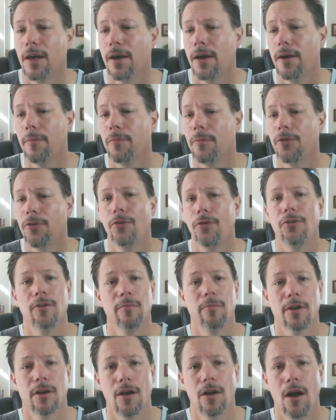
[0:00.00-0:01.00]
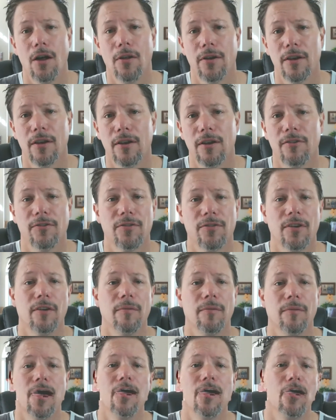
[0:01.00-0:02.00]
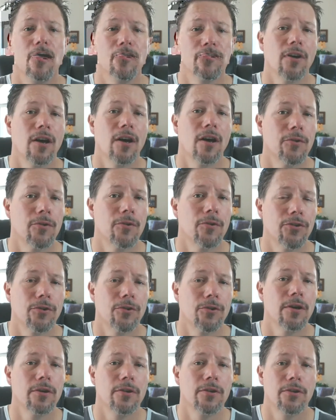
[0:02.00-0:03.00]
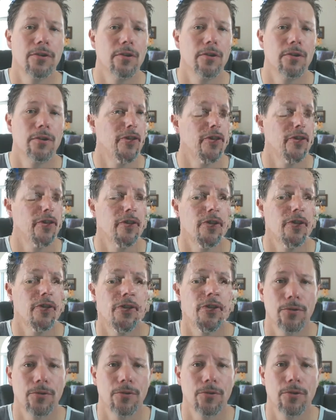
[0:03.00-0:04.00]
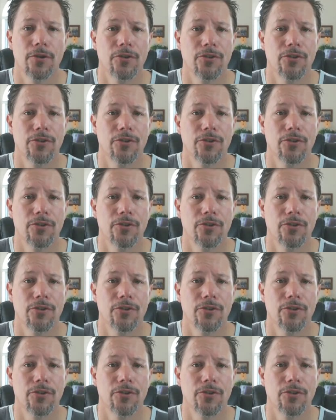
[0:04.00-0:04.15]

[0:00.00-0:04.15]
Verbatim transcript: Um, Susan Macaulay of um, My Alzheimer's Story just recently stor